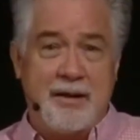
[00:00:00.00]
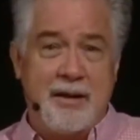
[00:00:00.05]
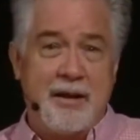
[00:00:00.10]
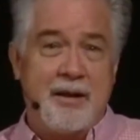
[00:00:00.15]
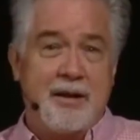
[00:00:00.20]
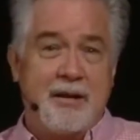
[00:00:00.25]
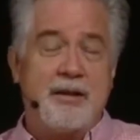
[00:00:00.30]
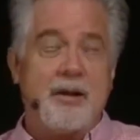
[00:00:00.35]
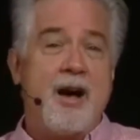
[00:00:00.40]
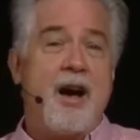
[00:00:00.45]

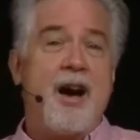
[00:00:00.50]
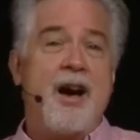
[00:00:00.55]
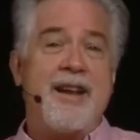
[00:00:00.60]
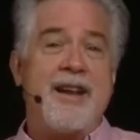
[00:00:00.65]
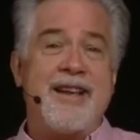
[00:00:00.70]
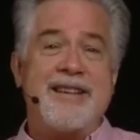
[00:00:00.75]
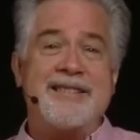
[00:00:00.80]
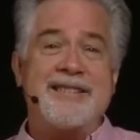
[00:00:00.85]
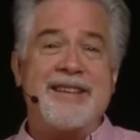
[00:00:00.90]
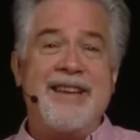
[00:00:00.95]
God
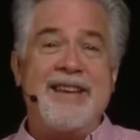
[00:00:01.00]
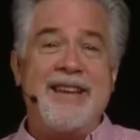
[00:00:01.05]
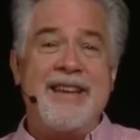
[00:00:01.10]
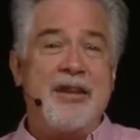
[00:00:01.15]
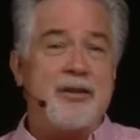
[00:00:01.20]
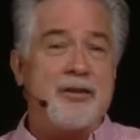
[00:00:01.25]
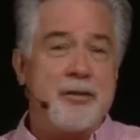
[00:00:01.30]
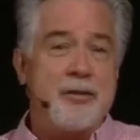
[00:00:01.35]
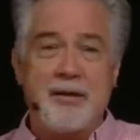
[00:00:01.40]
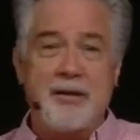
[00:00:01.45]
has
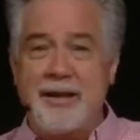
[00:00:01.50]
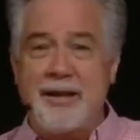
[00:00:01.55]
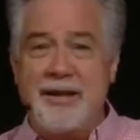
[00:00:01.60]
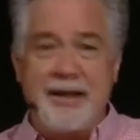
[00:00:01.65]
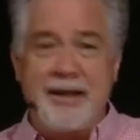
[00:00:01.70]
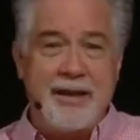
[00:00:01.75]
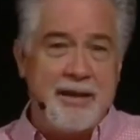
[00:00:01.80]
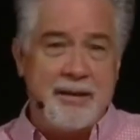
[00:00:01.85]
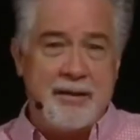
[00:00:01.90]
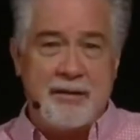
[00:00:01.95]
entered
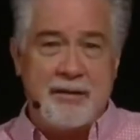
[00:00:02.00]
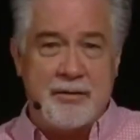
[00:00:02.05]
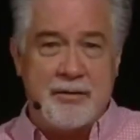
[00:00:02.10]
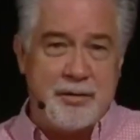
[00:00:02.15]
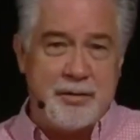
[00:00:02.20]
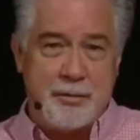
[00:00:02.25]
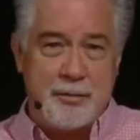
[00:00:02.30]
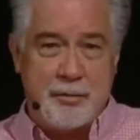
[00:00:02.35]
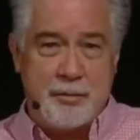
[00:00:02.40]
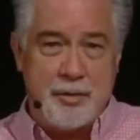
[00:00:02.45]

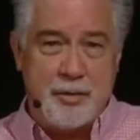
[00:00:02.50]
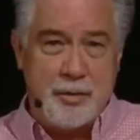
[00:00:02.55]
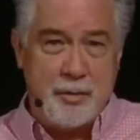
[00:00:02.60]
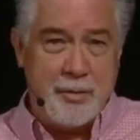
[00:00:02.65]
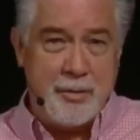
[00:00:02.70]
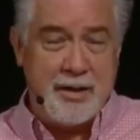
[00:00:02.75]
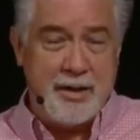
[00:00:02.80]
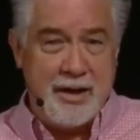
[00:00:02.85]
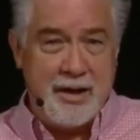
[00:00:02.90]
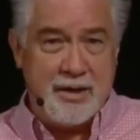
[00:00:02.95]
into
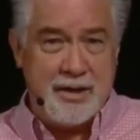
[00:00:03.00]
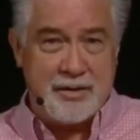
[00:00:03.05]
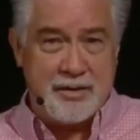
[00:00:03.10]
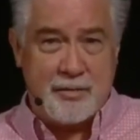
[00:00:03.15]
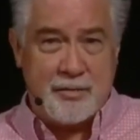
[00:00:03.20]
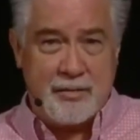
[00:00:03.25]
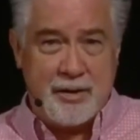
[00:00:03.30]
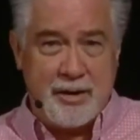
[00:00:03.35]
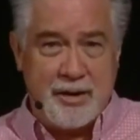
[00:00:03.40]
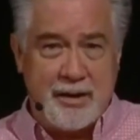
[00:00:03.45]
human
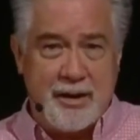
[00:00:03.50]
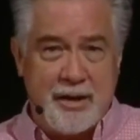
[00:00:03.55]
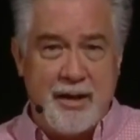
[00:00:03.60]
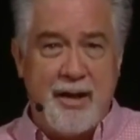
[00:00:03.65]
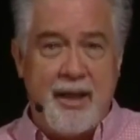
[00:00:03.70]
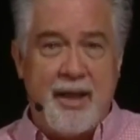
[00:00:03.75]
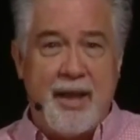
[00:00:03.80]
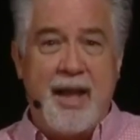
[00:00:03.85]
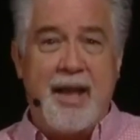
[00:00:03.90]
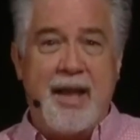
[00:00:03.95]
history,
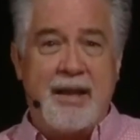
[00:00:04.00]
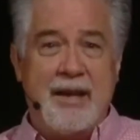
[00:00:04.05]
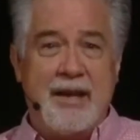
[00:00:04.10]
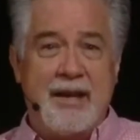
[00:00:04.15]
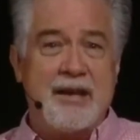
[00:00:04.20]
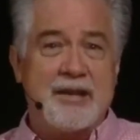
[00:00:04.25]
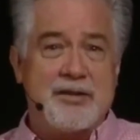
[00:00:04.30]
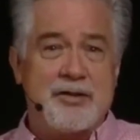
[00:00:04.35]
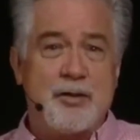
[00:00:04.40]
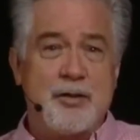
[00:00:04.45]
and he
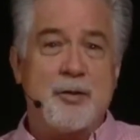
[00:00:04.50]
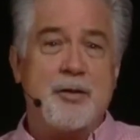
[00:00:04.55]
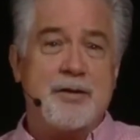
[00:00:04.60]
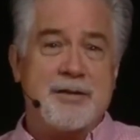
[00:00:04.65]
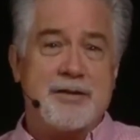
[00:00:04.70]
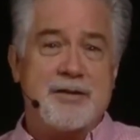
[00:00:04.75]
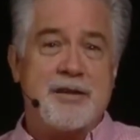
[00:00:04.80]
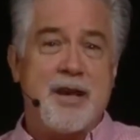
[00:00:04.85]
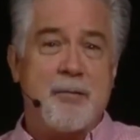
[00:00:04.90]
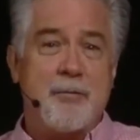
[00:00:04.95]
is doing
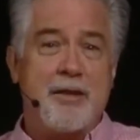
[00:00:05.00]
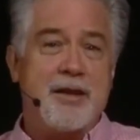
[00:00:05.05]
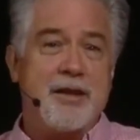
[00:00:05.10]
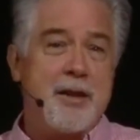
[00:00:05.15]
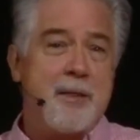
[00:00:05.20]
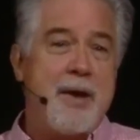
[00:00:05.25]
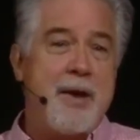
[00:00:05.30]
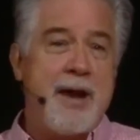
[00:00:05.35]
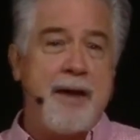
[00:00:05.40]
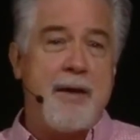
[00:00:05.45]
something
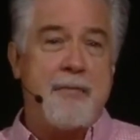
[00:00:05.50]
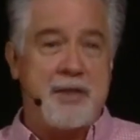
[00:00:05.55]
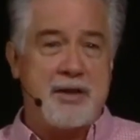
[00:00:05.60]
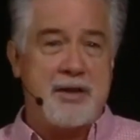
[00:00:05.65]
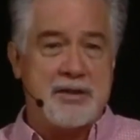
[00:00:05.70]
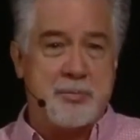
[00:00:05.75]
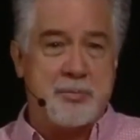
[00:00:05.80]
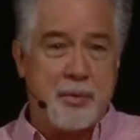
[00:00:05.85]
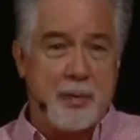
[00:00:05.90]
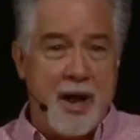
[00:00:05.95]
about this
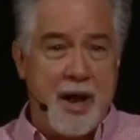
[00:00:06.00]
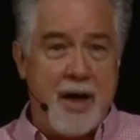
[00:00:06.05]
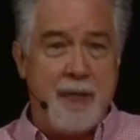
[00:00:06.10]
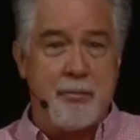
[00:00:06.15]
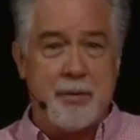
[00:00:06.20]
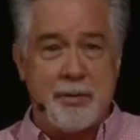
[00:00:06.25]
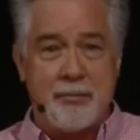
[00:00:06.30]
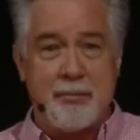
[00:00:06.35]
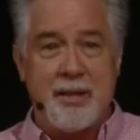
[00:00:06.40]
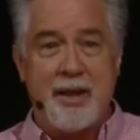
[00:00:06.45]

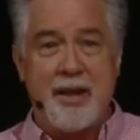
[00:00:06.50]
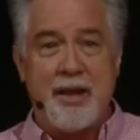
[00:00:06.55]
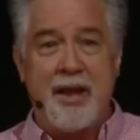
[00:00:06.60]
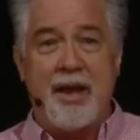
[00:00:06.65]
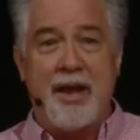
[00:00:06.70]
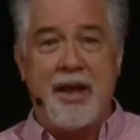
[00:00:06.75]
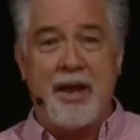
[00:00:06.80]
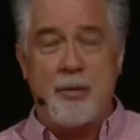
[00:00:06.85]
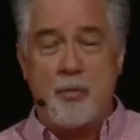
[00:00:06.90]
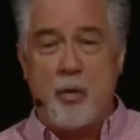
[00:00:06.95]
problem.
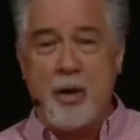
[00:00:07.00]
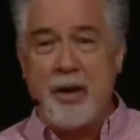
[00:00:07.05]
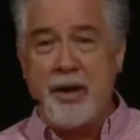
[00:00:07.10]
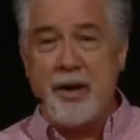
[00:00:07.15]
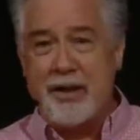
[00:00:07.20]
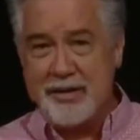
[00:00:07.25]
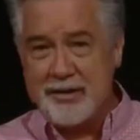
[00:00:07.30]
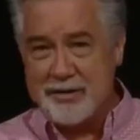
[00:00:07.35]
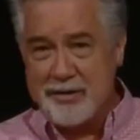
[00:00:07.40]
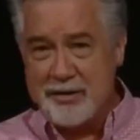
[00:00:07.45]
And what
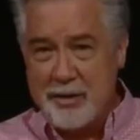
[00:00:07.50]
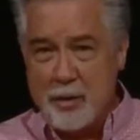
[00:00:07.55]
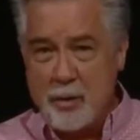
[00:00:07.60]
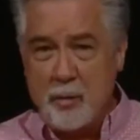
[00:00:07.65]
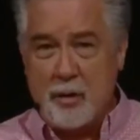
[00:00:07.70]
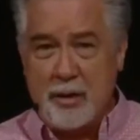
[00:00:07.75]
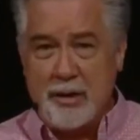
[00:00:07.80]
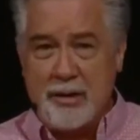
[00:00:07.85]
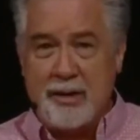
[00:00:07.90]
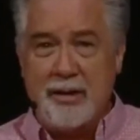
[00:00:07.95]
he is
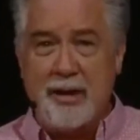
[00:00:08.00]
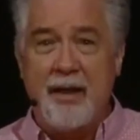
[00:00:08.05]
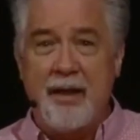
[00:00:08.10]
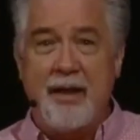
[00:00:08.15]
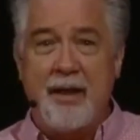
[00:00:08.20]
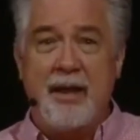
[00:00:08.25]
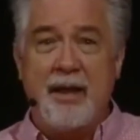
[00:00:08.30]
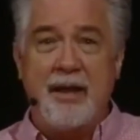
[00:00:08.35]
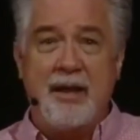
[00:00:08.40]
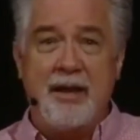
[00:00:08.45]
doing
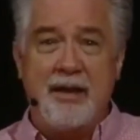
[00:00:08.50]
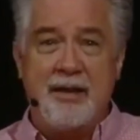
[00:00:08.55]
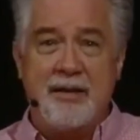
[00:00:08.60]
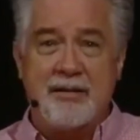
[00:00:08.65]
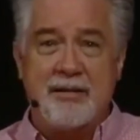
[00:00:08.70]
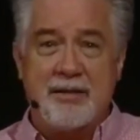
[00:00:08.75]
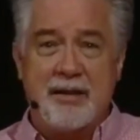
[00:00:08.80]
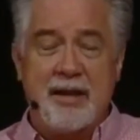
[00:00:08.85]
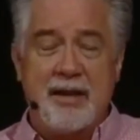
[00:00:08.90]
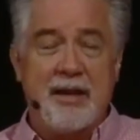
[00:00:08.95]

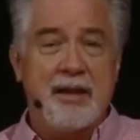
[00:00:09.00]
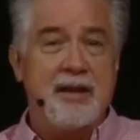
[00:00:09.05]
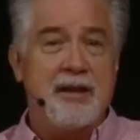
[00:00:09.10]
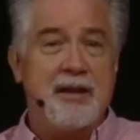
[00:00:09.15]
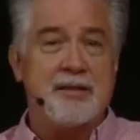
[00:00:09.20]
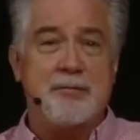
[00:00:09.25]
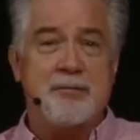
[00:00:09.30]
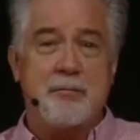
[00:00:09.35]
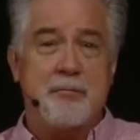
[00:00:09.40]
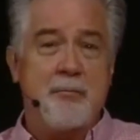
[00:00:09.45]
is he
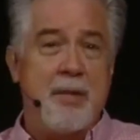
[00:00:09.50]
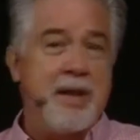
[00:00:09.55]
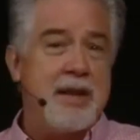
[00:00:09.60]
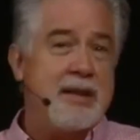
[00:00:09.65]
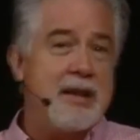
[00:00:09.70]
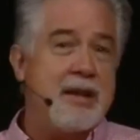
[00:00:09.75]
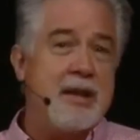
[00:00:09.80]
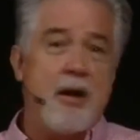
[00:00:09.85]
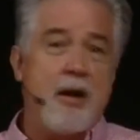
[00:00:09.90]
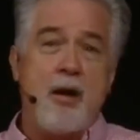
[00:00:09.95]
is
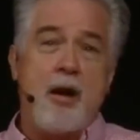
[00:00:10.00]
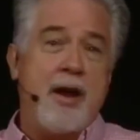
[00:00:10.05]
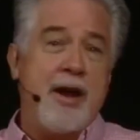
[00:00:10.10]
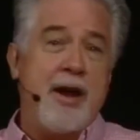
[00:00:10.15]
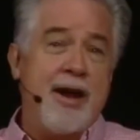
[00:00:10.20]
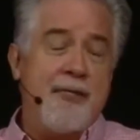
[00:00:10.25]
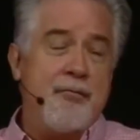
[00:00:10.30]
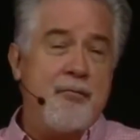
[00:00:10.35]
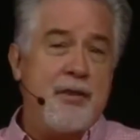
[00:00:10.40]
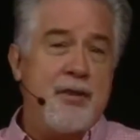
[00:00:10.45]
making
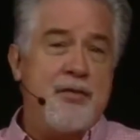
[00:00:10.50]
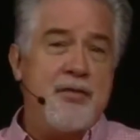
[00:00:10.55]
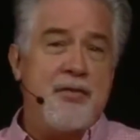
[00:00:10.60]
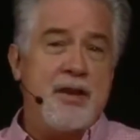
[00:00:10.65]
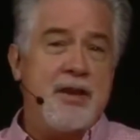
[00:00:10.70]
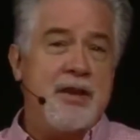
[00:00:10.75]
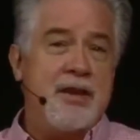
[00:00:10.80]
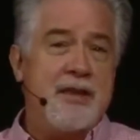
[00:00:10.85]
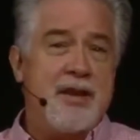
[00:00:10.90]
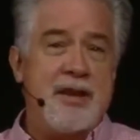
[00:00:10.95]

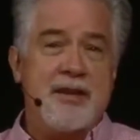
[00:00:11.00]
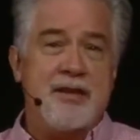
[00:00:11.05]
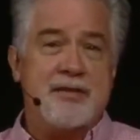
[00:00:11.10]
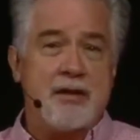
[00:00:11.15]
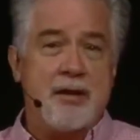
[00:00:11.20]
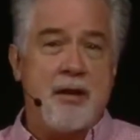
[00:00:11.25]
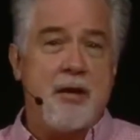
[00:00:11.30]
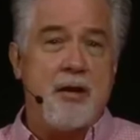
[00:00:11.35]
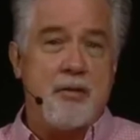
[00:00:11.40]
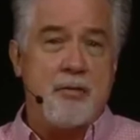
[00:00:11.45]
everything that has
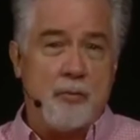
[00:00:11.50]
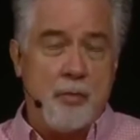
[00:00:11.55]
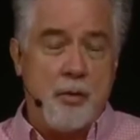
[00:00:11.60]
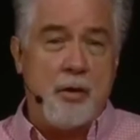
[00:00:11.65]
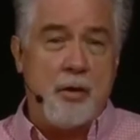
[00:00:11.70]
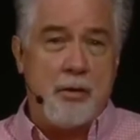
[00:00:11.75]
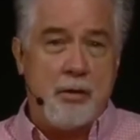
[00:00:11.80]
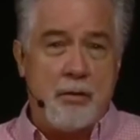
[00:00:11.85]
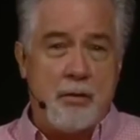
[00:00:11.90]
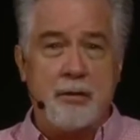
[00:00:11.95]
gone
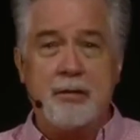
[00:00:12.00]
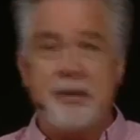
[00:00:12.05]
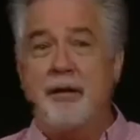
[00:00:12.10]
wrong